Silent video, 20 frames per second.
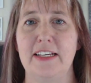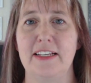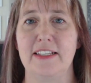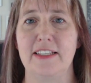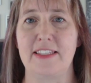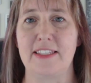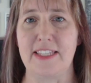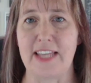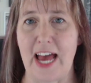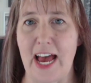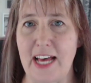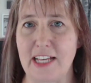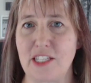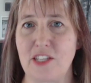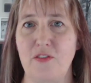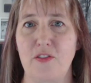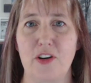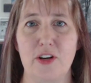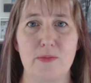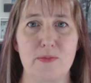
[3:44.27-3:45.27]

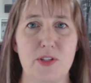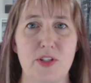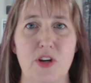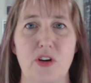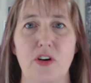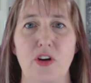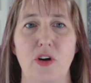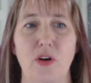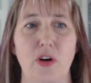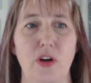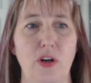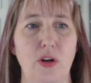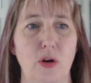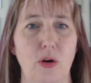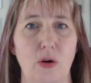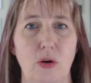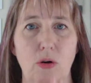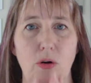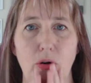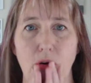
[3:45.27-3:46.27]
SaaS firms started going,
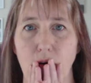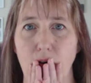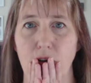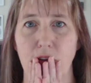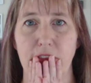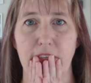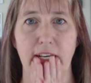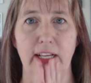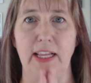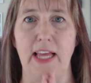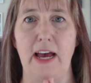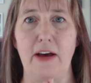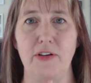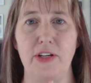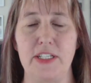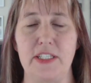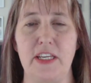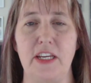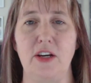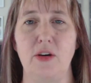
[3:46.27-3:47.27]
oh, the cloud
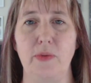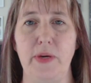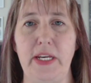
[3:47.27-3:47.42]
is here.